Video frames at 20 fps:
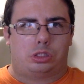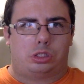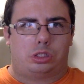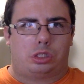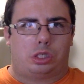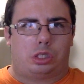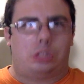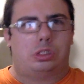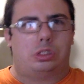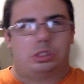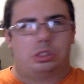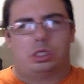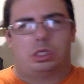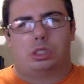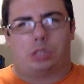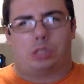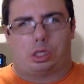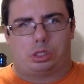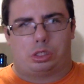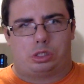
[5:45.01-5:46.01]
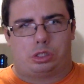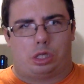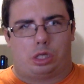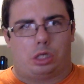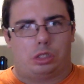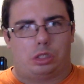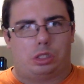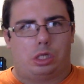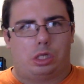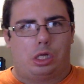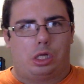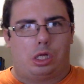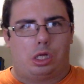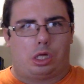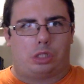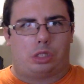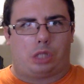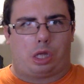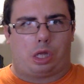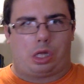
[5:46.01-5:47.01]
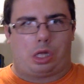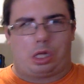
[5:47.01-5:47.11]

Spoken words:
control myself and my